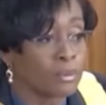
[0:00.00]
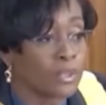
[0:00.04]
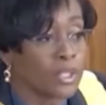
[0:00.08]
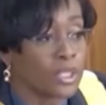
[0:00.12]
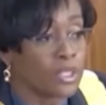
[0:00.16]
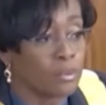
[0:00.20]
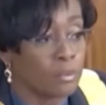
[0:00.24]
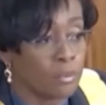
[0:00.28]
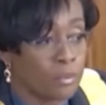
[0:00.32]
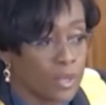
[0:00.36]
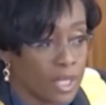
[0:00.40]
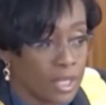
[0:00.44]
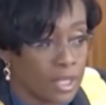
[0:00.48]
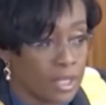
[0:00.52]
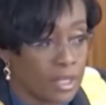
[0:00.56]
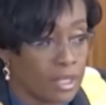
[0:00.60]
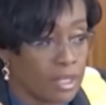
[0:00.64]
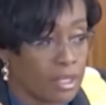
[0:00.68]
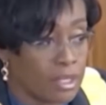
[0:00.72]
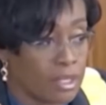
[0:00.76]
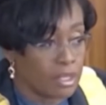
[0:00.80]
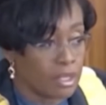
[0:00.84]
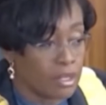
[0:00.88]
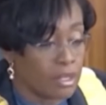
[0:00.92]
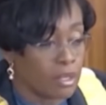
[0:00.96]
my view on
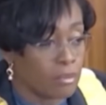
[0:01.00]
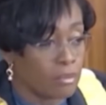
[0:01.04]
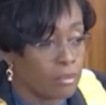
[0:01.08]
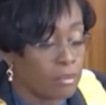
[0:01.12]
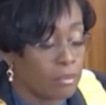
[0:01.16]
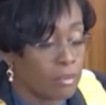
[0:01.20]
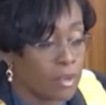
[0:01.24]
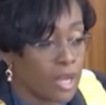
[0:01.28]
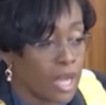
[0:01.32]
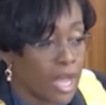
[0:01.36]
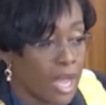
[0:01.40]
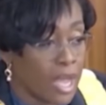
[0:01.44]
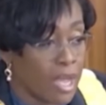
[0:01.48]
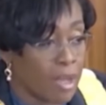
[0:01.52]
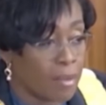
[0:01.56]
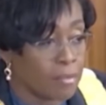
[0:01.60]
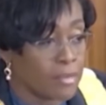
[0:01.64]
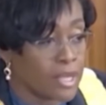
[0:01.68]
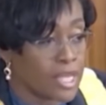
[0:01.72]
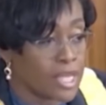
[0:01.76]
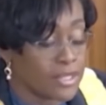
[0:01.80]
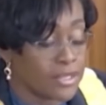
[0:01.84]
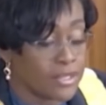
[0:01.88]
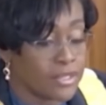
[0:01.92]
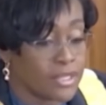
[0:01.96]
it. I know the
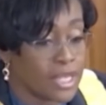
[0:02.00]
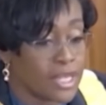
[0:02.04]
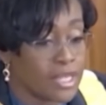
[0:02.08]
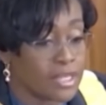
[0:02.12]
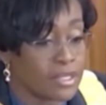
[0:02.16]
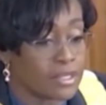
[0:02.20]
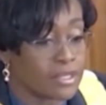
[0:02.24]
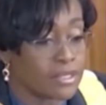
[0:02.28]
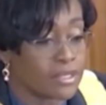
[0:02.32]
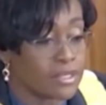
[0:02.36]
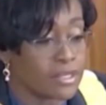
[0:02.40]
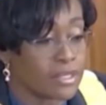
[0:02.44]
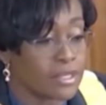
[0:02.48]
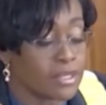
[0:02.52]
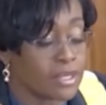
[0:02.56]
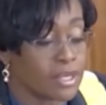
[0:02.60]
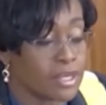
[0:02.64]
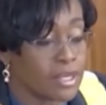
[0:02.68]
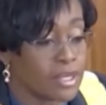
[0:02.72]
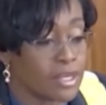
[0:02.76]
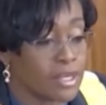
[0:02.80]
media boss always have